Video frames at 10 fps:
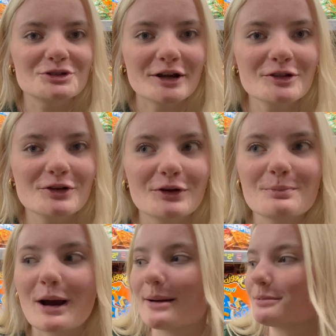trying to look for
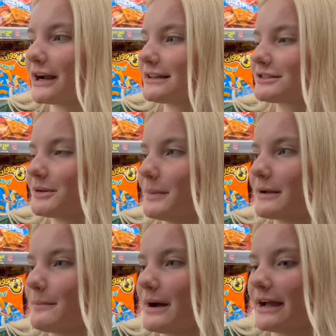pop rinds to
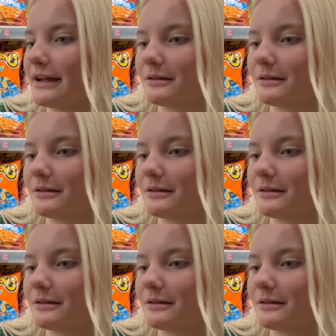make my